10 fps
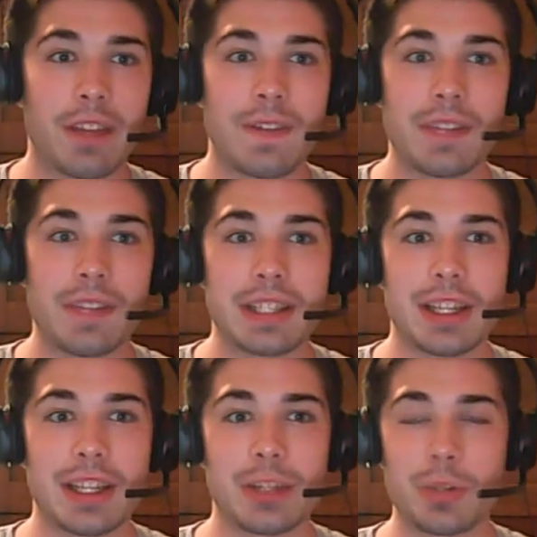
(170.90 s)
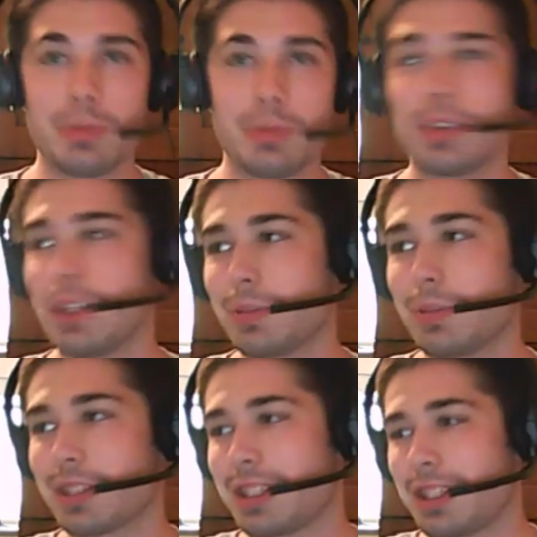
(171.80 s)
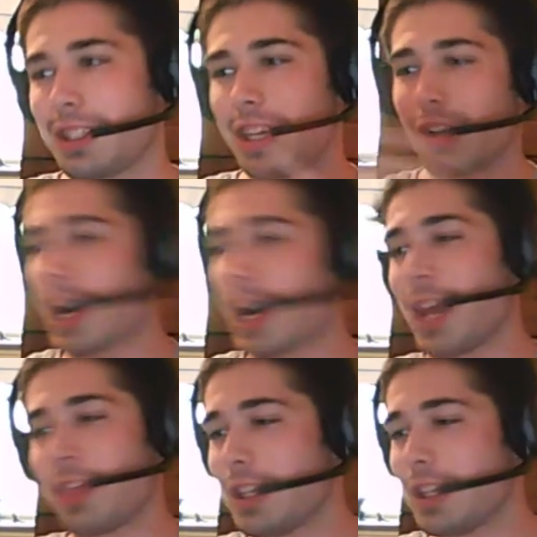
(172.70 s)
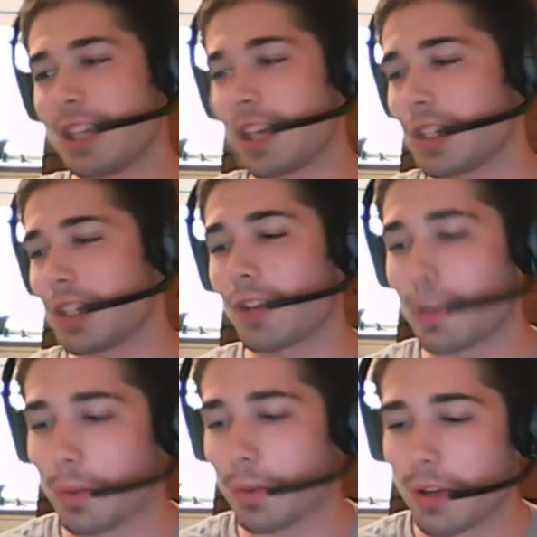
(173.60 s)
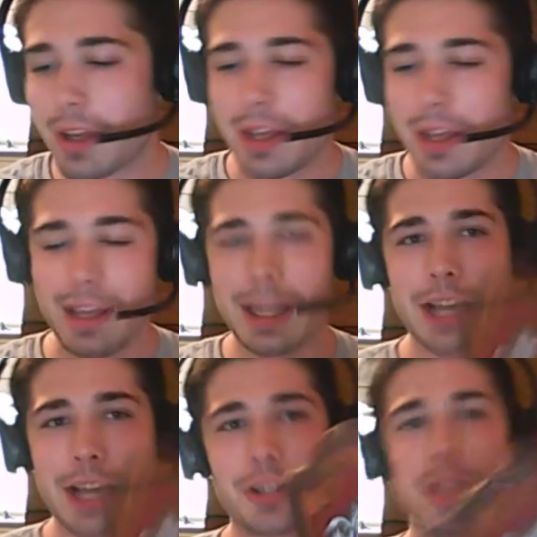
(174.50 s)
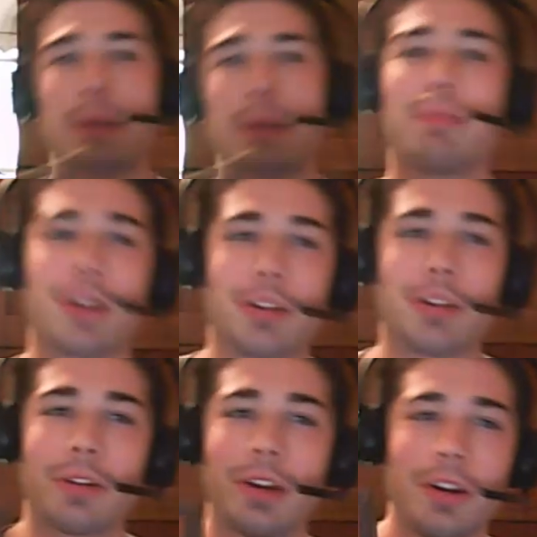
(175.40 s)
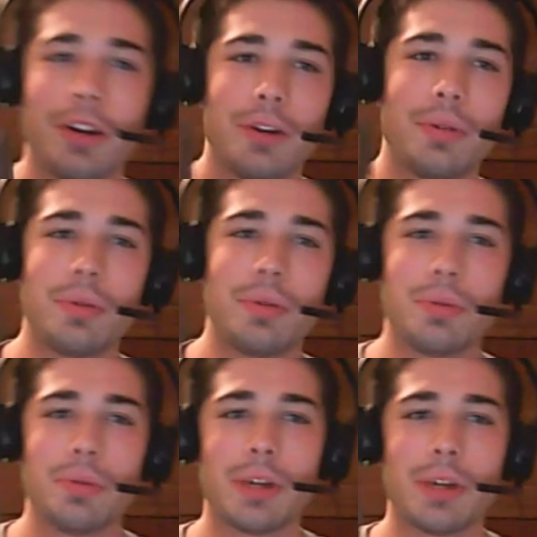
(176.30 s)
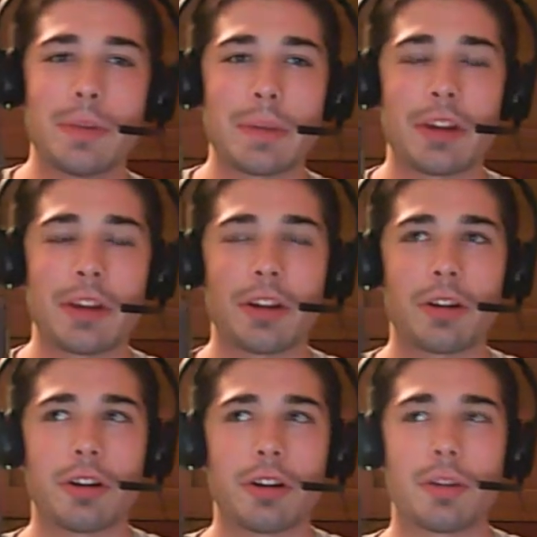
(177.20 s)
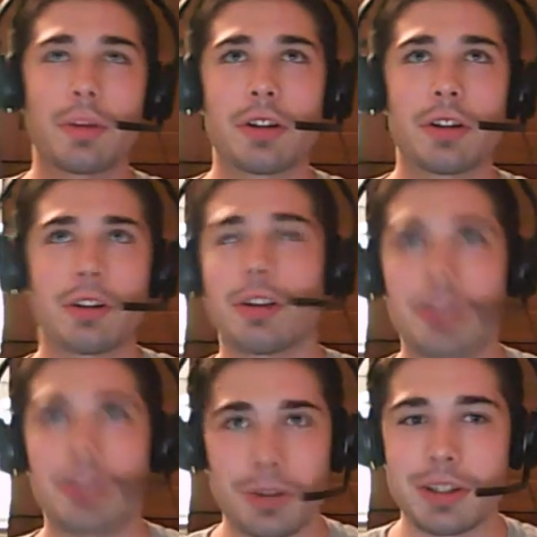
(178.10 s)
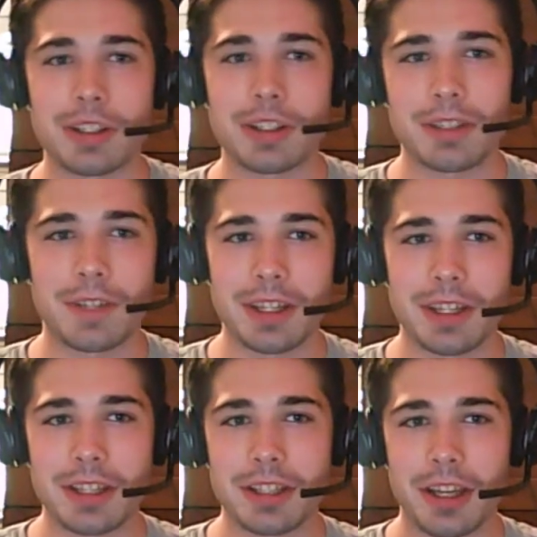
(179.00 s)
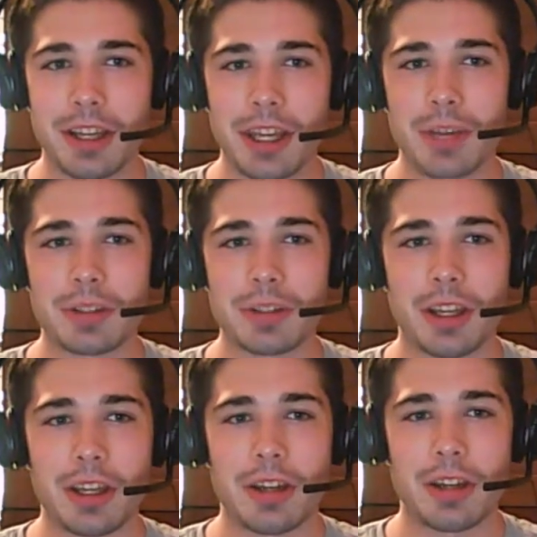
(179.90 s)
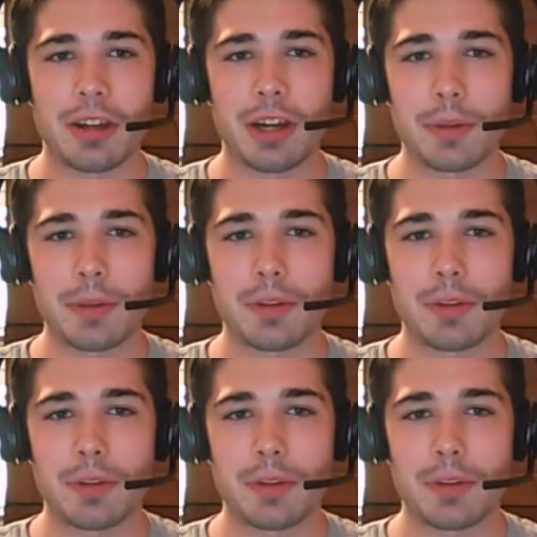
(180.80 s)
50 cents, this was a steal. This thing is incredible. I showed it to my brother, him and my other brother are also into stuff like this. He was like, how much for the